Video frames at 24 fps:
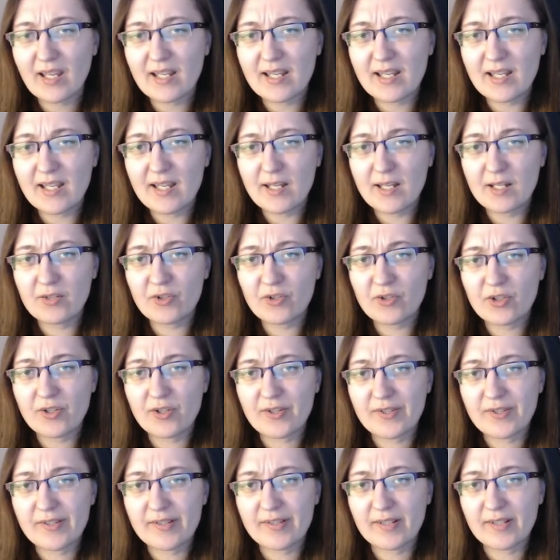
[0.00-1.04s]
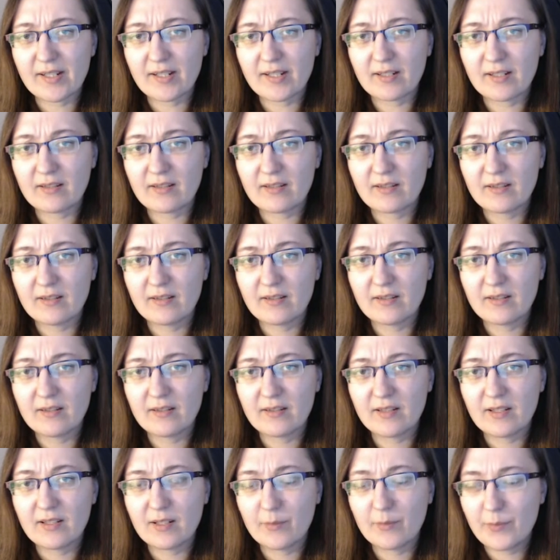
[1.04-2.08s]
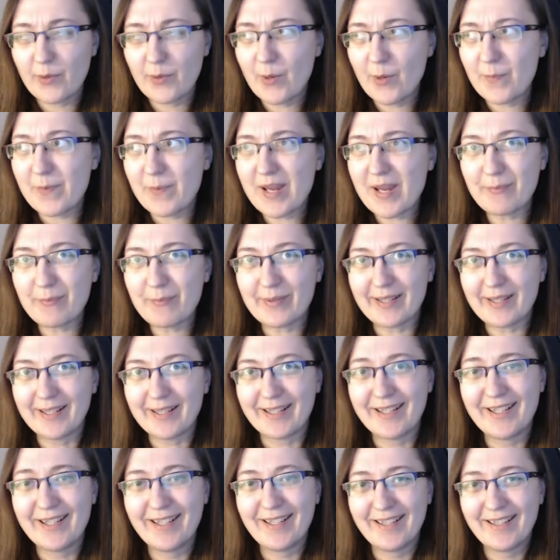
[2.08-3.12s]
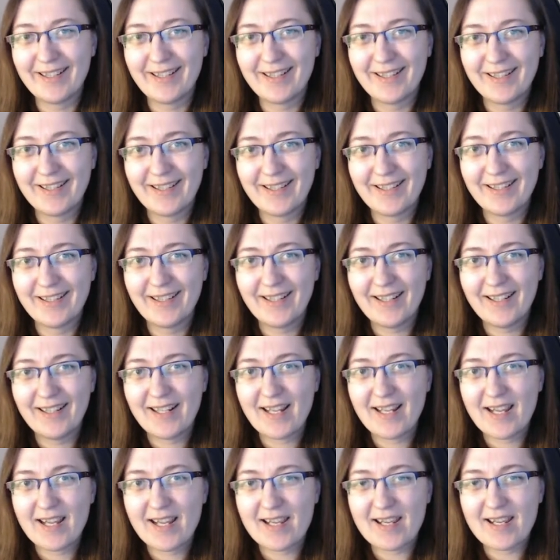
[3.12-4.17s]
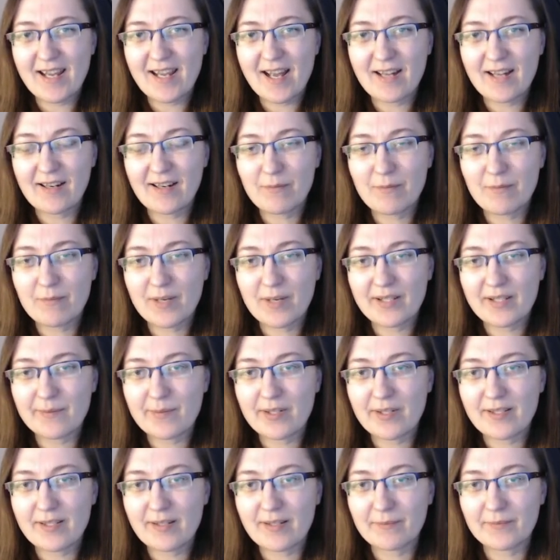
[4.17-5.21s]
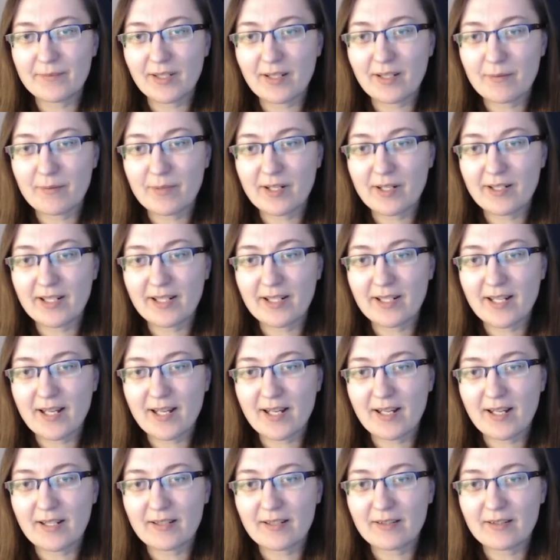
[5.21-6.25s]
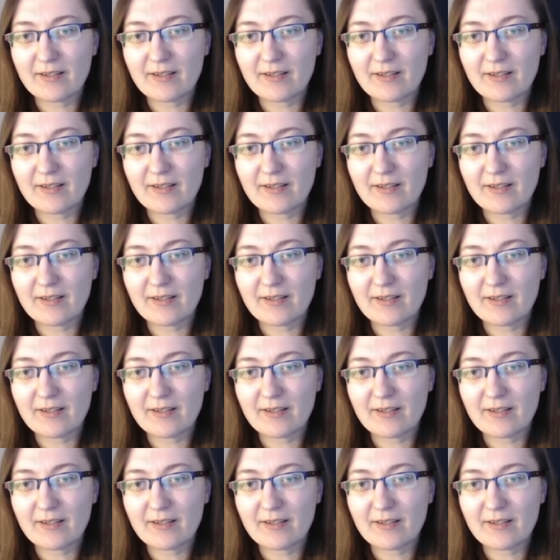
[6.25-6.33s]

Interesting. Poor people! Yeah, there must be something about at hand or